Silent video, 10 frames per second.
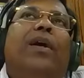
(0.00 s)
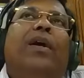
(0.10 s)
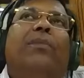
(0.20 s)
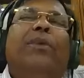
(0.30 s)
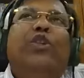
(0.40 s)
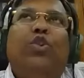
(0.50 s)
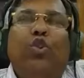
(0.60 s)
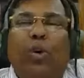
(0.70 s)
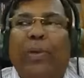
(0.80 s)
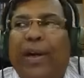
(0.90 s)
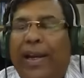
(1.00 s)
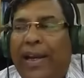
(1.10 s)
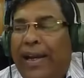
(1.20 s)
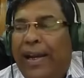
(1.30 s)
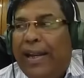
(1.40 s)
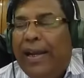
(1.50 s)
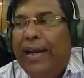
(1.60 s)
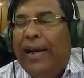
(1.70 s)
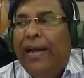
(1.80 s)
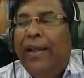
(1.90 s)
misnomer in
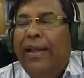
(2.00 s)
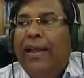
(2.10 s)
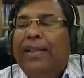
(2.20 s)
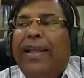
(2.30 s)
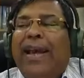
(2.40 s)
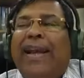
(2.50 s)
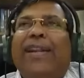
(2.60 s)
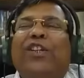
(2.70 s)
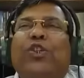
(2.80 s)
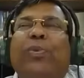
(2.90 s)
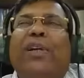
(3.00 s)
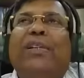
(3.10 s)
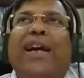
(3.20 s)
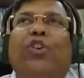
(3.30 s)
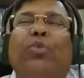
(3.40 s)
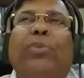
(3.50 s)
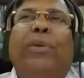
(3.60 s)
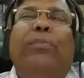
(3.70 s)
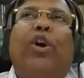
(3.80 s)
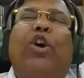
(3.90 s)
India that experts are to be
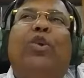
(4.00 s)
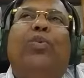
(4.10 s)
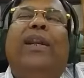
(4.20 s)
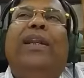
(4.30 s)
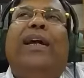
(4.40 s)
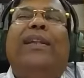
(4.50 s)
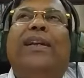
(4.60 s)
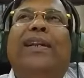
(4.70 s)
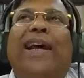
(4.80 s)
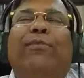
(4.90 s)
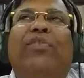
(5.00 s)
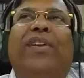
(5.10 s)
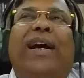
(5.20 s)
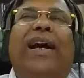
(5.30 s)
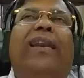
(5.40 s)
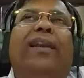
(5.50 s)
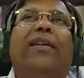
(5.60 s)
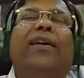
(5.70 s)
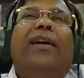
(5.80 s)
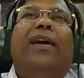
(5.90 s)
brought only at the time of trial.
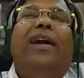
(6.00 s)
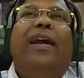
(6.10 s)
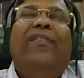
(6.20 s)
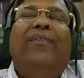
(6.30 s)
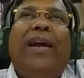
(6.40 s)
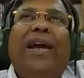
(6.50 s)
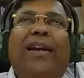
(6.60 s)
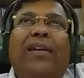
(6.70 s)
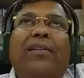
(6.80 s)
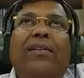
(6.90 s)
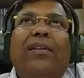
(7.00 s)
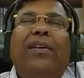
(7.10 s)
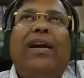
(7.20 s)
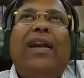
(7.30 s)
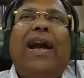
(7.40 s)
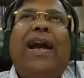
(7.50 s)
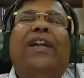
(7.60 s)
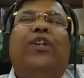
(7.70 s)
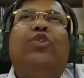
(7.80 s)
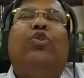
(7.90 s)
In fact,
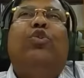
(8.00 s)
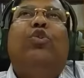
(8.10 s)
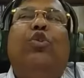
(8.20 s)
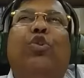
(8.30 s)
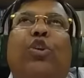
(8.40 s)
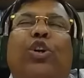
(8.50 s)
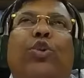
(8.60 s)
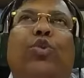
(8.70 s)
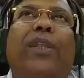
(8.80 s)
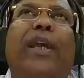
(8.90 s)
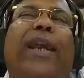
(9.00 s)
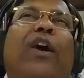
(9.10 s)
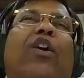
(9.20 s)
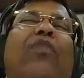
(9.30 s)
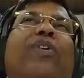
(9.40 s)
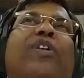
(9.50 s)
client should go to the office